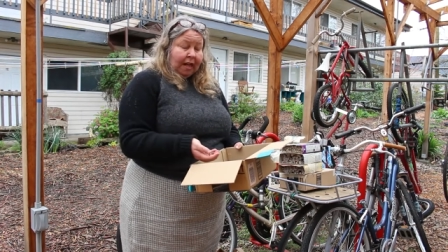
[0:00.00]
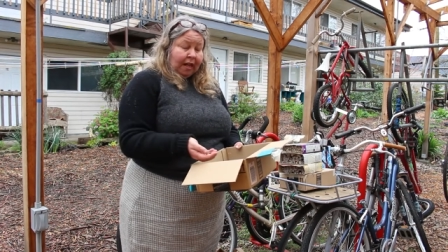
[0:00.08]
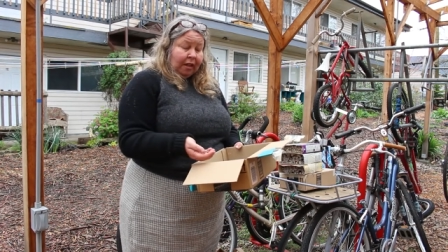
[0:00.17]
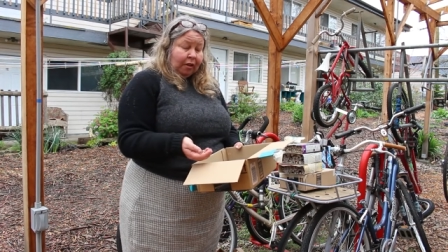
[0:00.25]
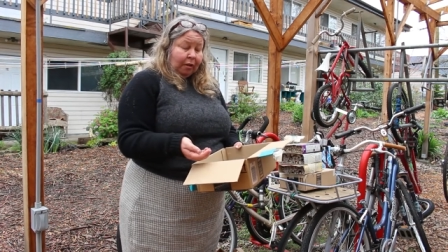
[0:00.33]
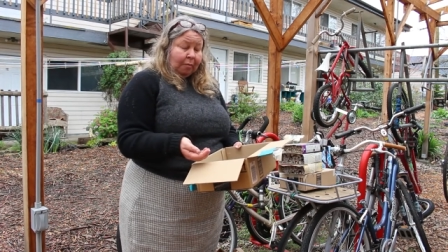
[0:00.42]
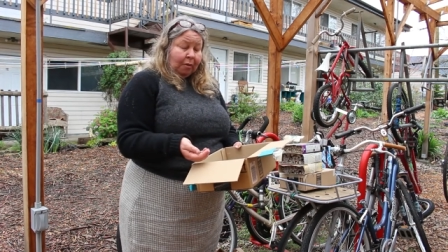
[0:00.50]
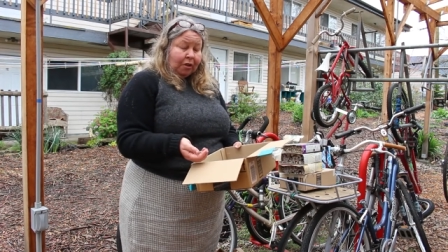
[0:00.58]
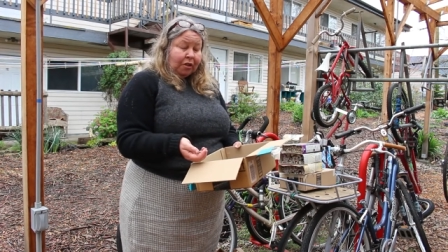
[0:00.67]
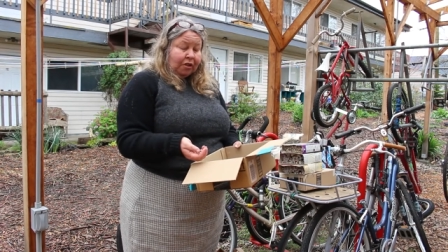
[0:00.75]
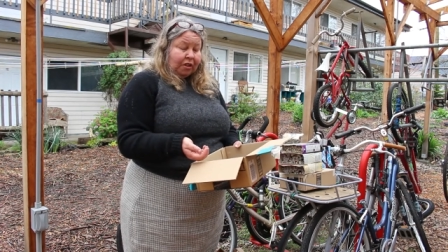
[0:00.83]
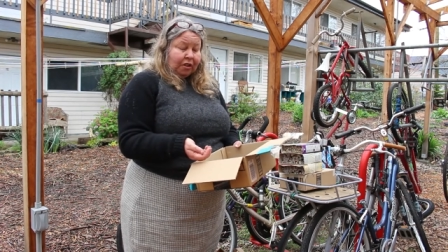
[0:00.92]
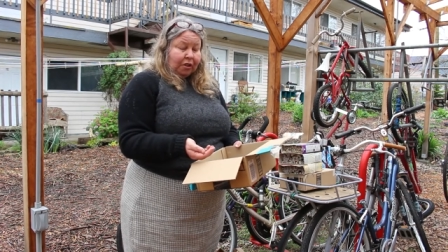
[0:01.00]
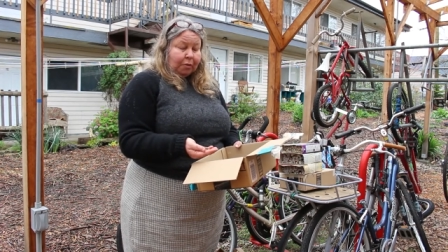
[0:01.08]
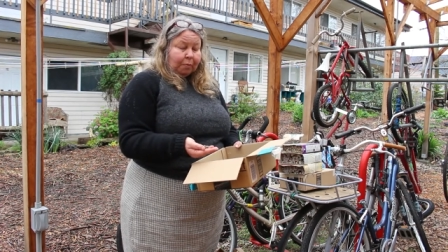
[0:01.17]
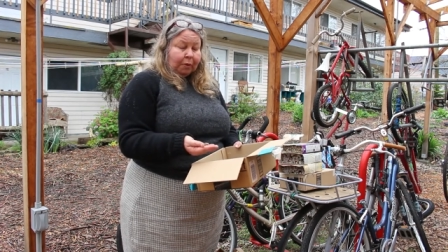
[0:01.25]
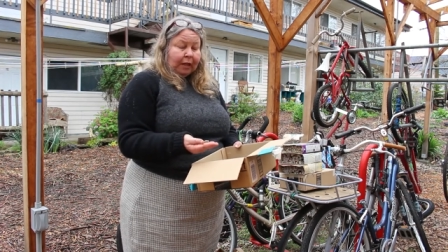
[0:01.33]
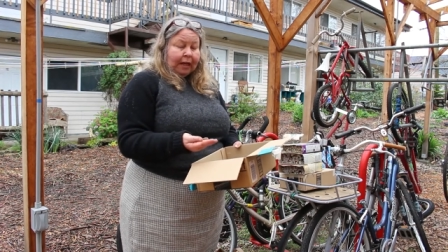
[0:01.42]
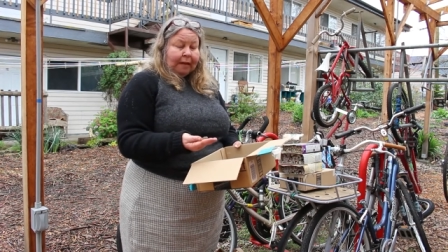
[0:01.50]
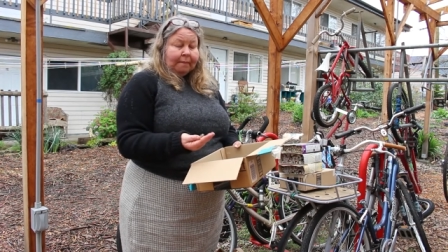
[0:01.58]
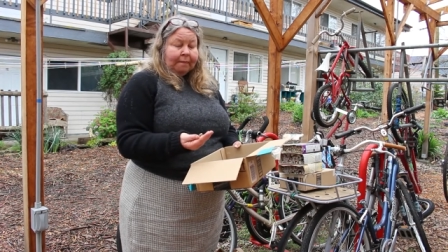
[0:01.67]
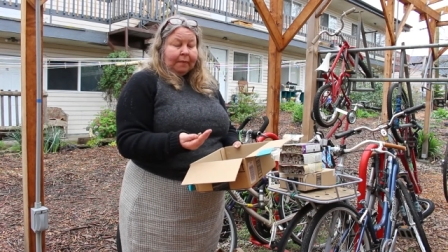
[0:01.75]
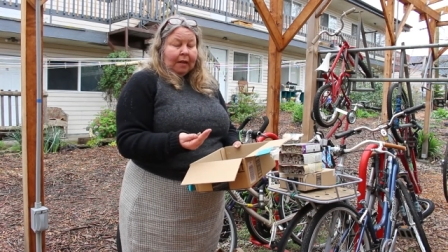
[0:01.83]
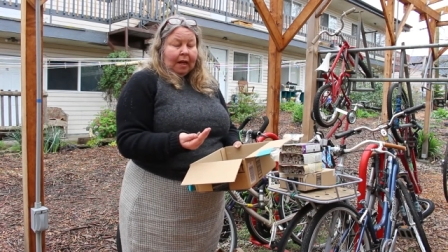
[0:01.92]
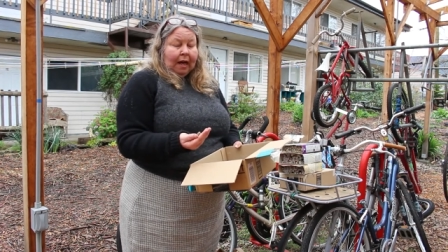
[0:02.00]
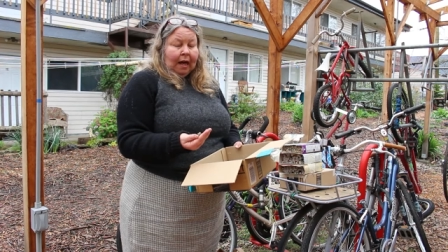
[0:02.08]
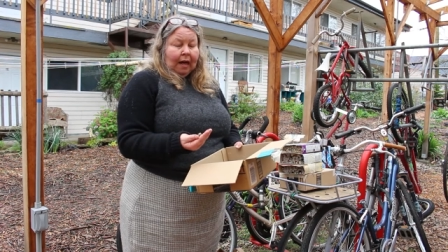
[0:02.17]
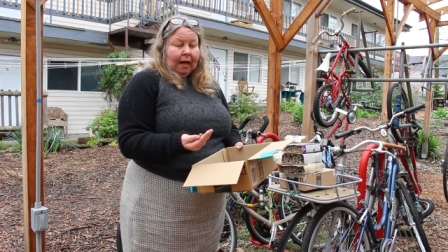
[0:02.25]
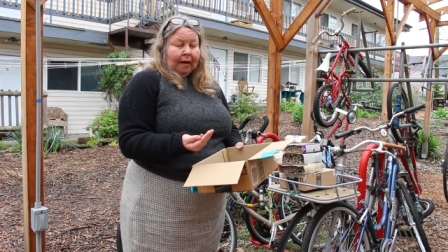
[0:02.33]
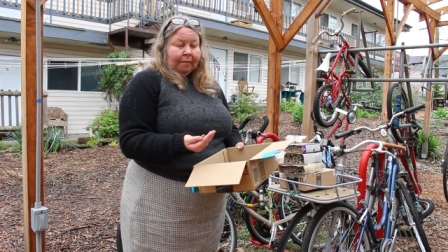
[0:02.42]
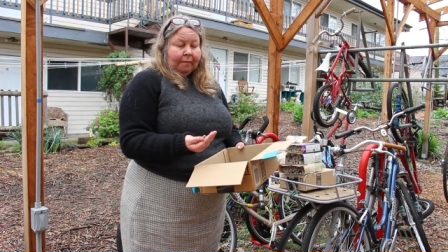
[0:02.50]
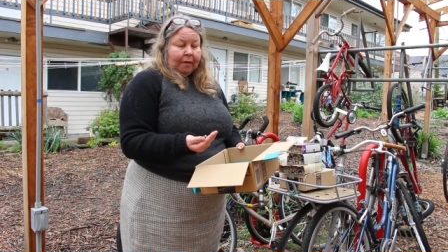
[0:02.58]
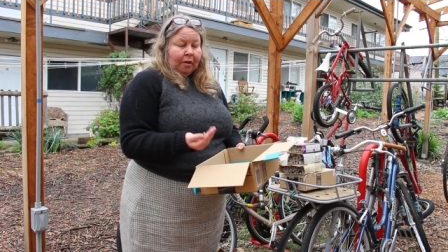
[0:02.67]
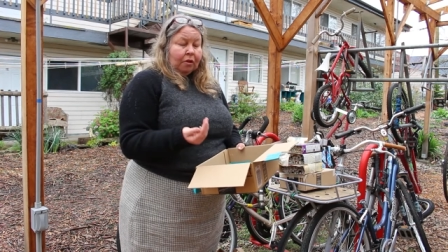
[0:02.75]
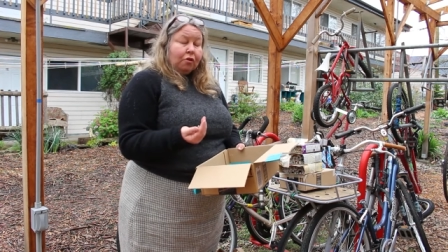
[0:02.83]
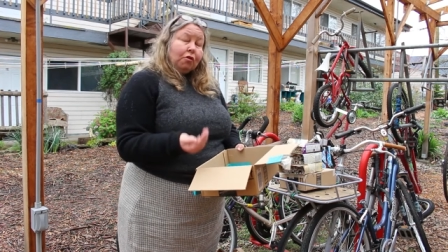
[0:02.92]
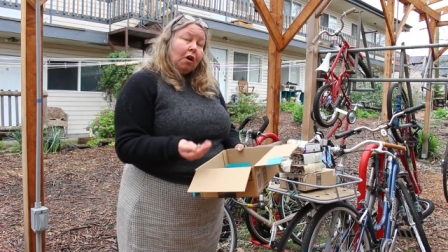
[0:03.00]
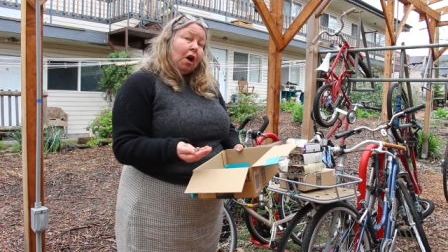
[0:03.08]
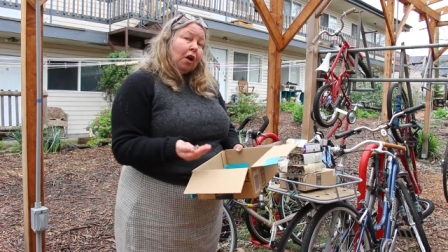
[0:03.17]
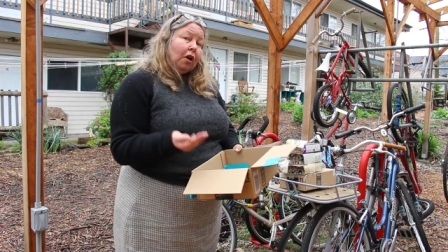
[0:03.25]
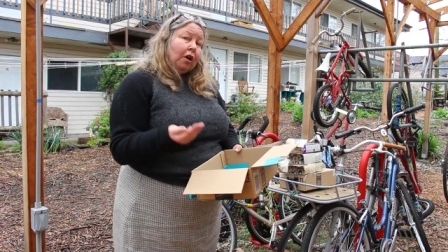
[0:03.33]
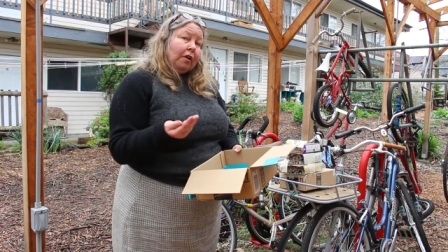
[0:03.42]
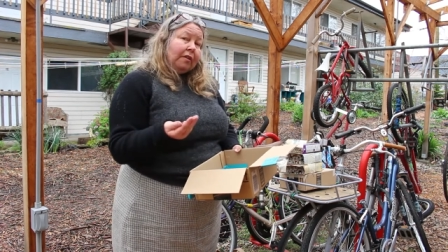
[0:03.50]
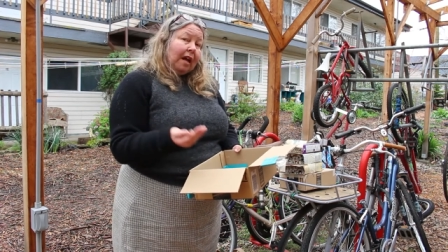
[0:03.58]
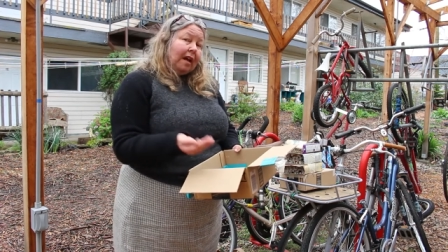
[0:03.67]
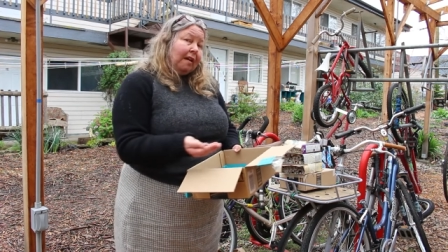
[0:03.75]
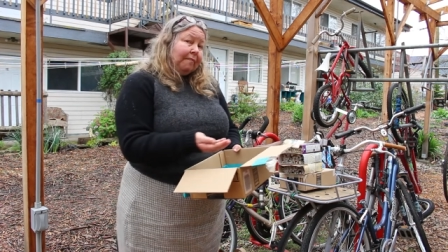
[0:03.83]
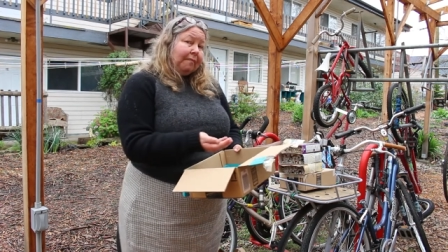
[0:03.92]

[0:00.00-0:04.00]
in their emergence in the spring, um, the stronger the